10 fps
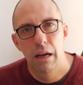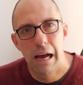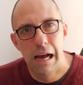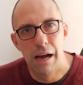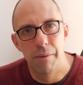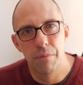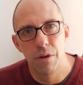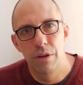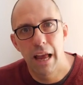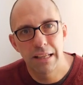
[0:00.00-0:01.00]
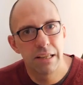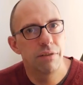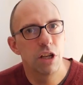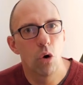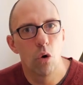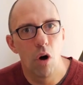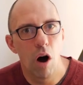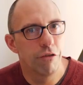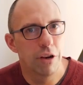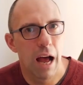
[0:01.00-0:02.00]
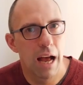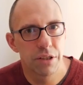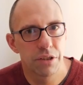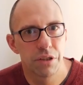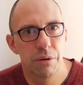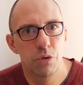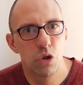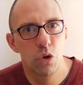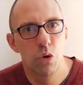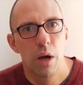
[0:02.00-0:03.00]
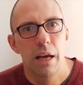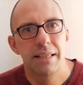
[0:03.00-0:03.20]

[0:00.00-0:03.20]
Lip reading: The activity often asks them to